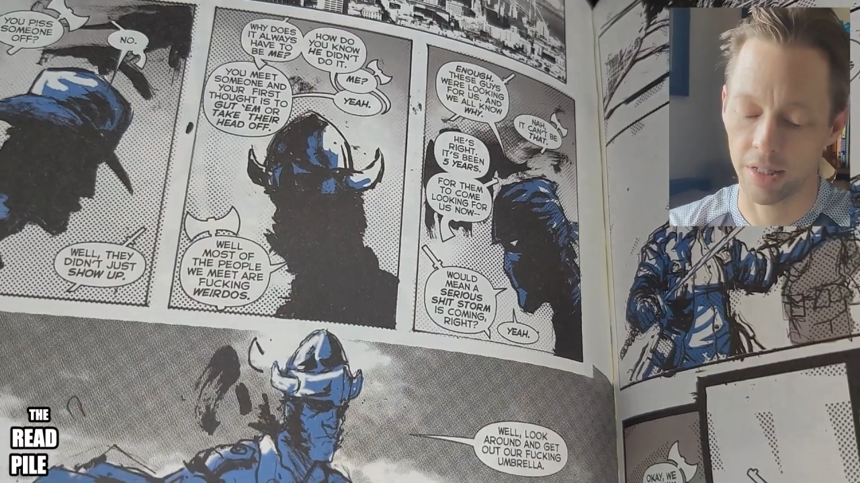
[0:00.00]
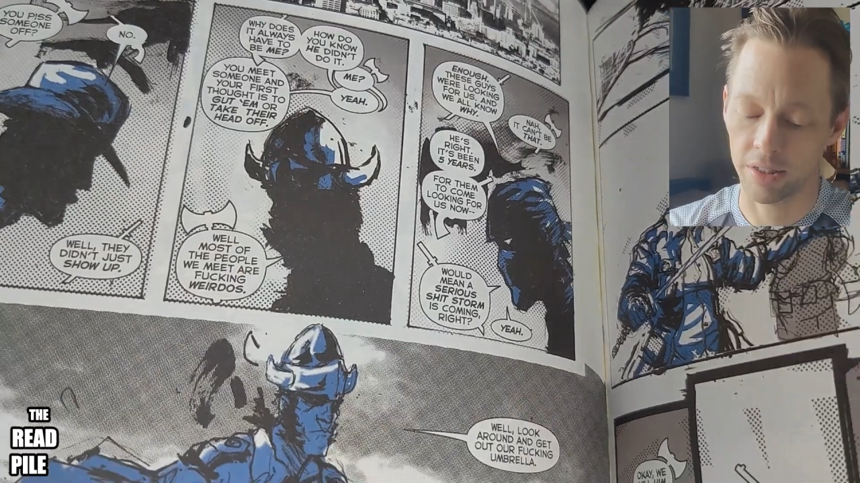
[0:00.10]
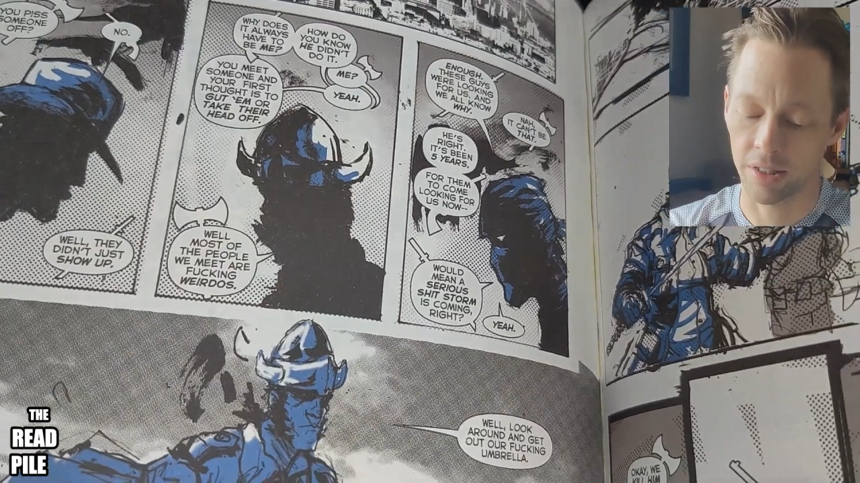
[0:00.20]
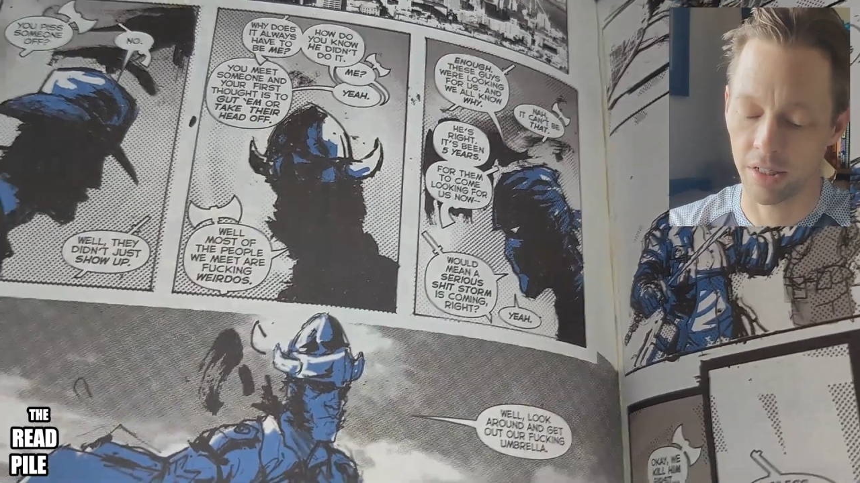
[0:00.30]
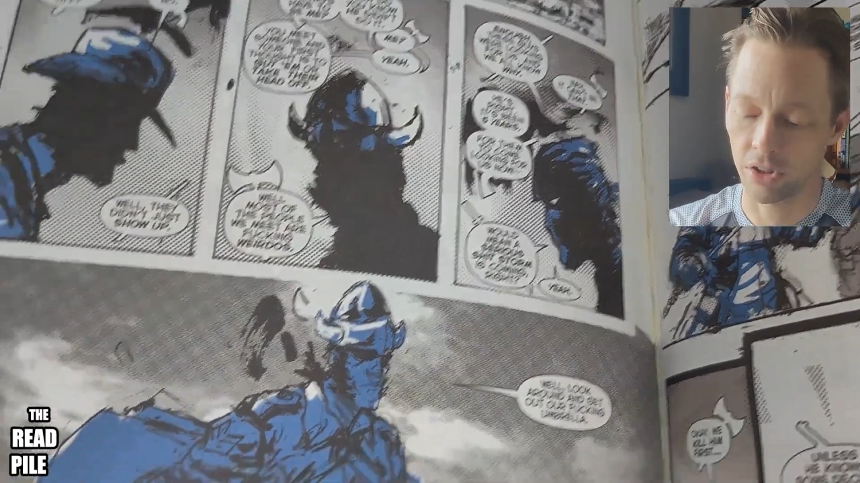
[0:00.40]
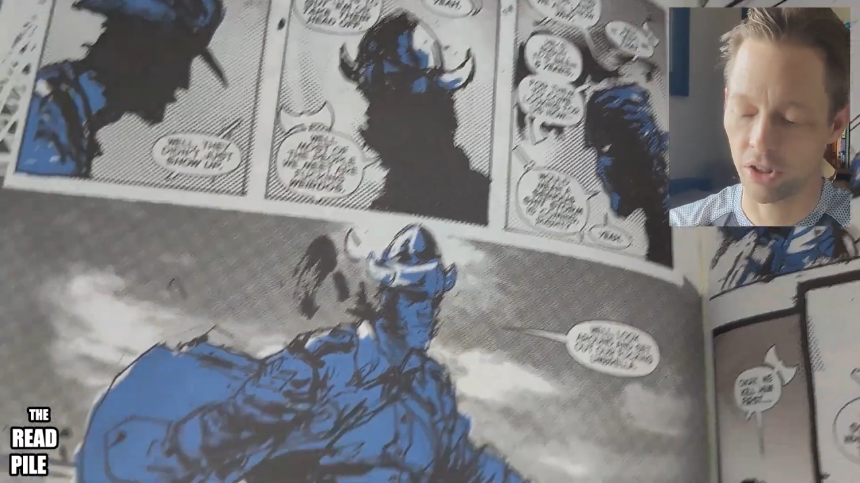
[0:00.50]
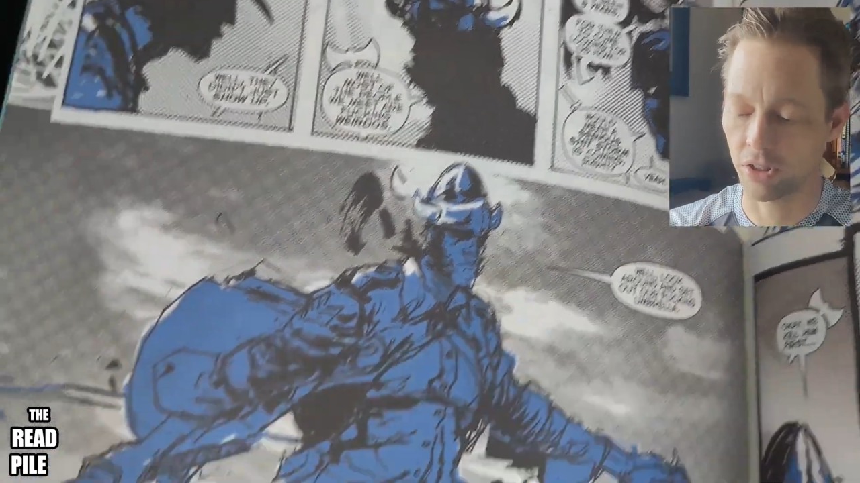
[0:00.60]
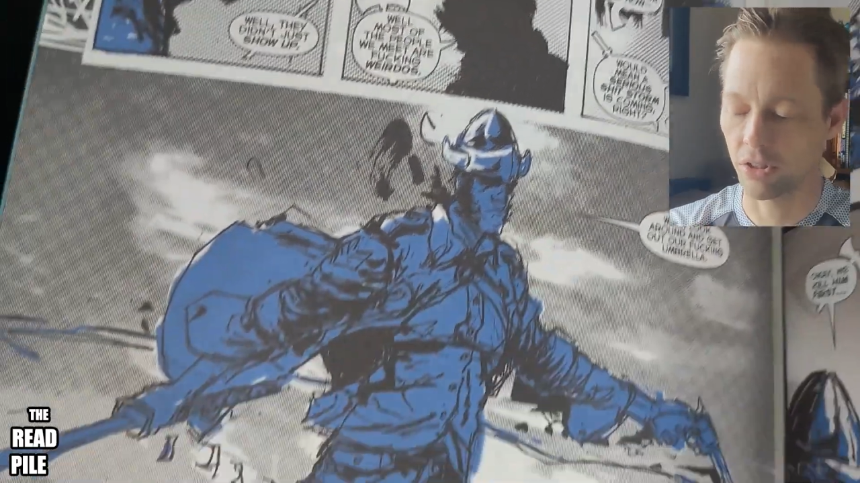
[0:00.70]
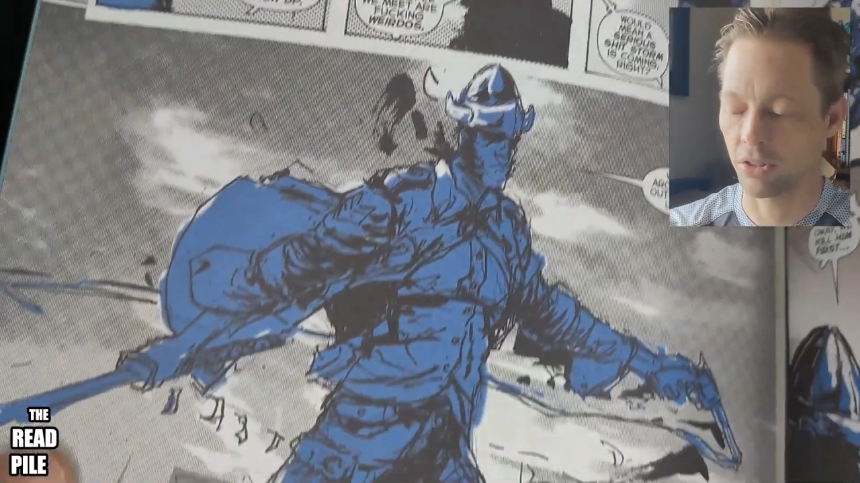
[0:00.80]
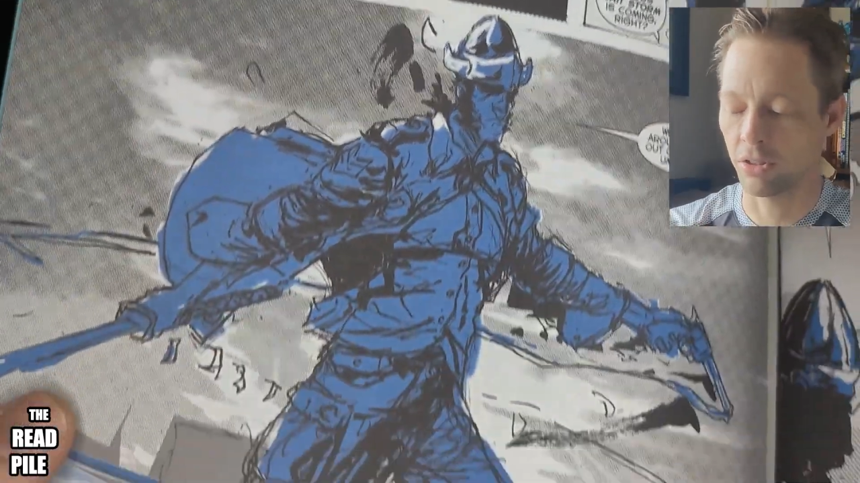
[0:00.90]
and it's not
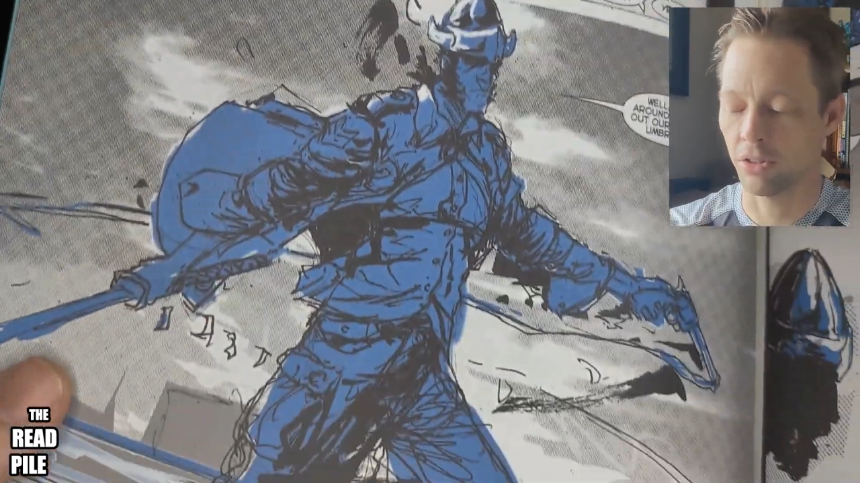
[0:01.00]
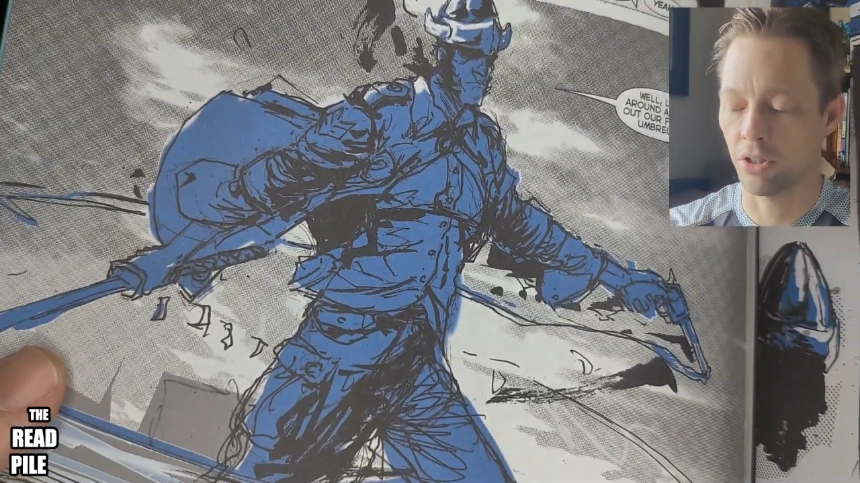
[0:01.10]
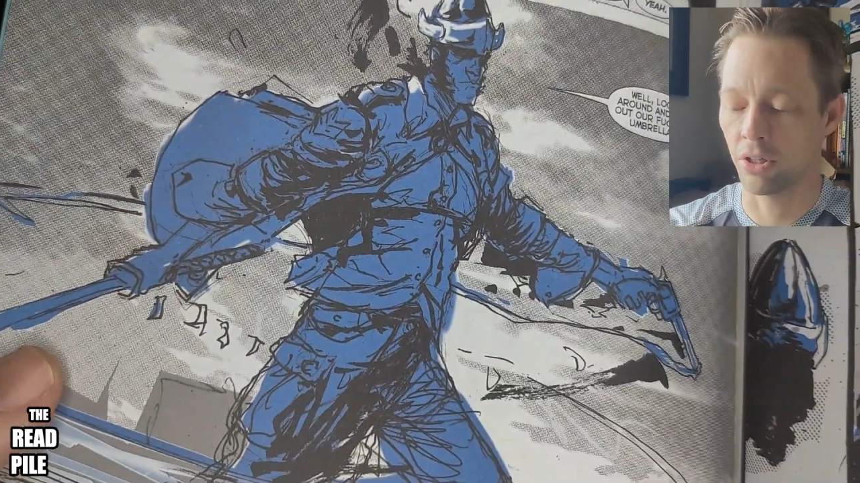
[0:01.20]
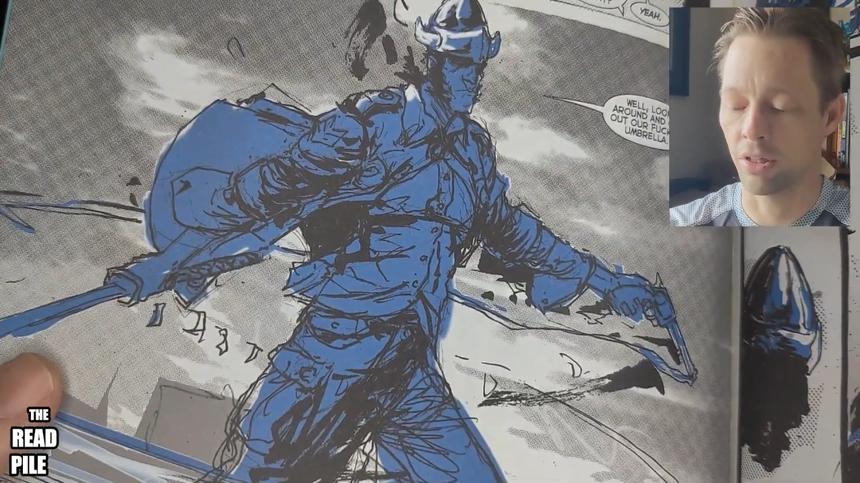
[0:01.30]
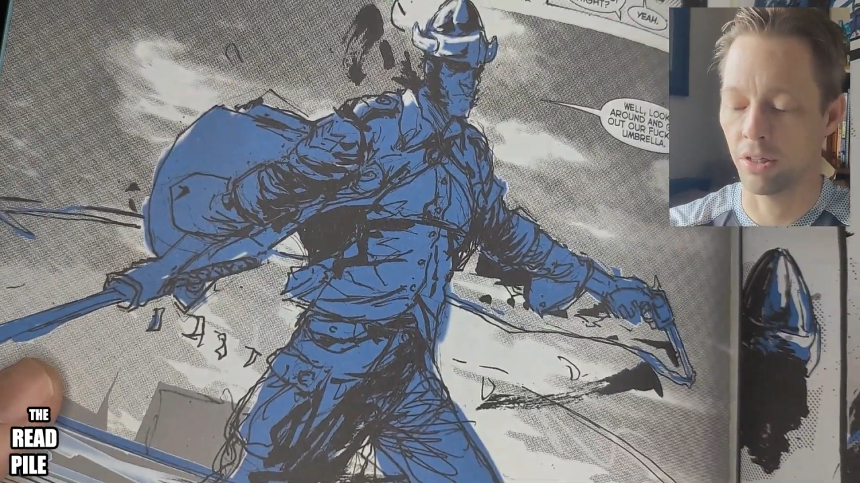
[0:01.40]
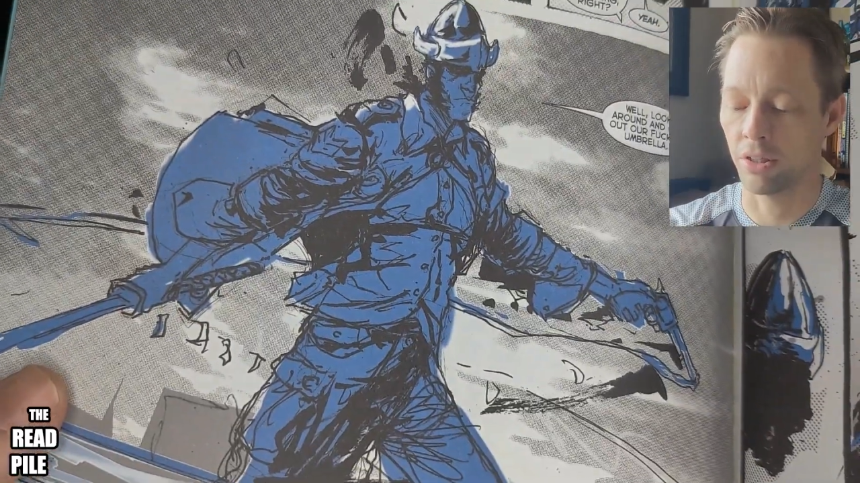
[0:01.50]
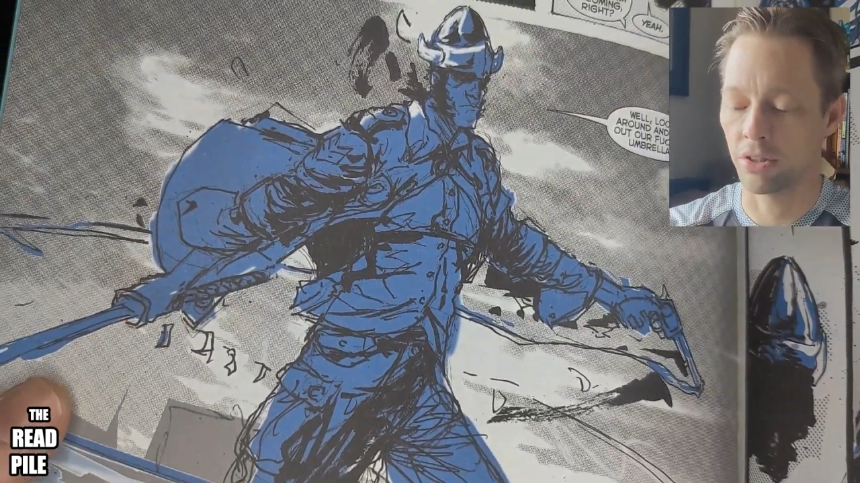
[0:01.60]
just Duncan,